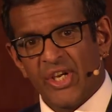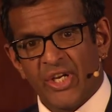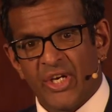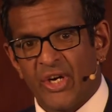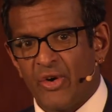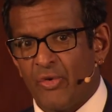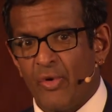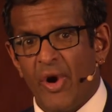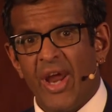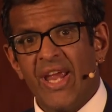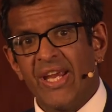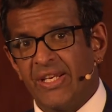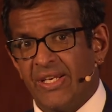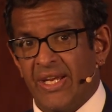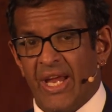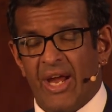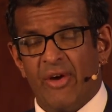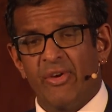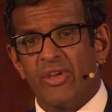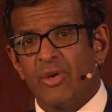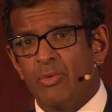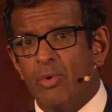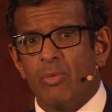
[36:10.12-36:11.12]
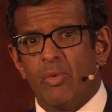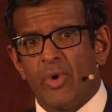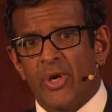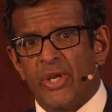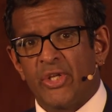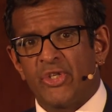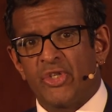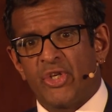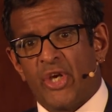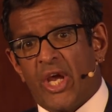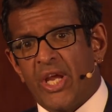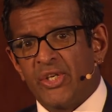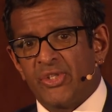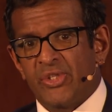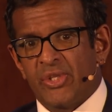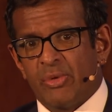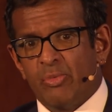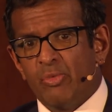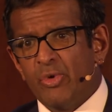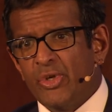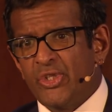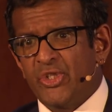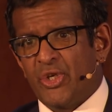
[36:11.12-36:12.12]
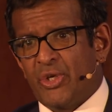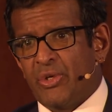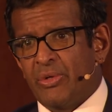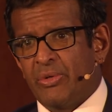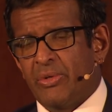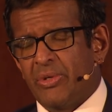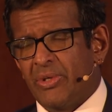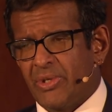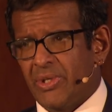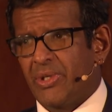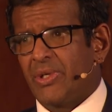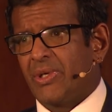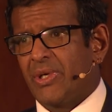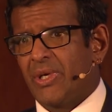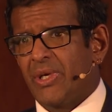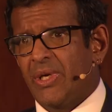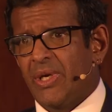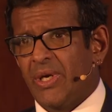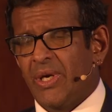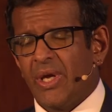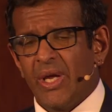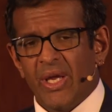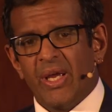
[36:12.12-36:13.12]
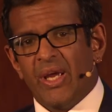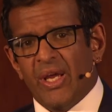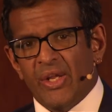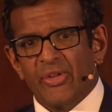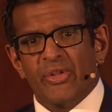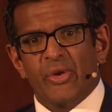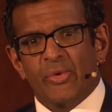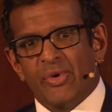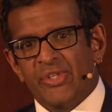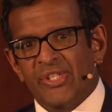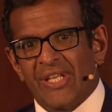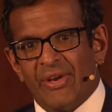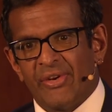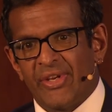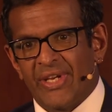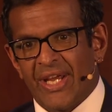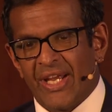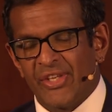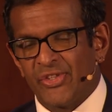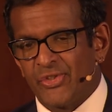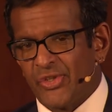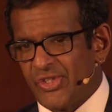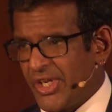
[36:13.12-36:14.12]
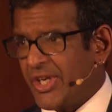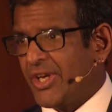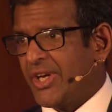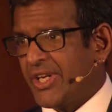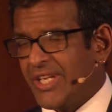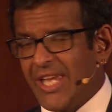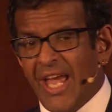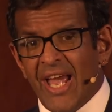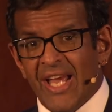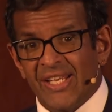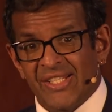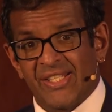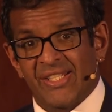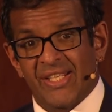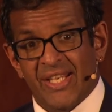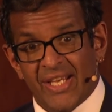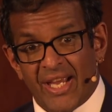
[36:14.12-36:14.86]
are great now, you wouldn't want to change them, would you? And the resounding answer is yes,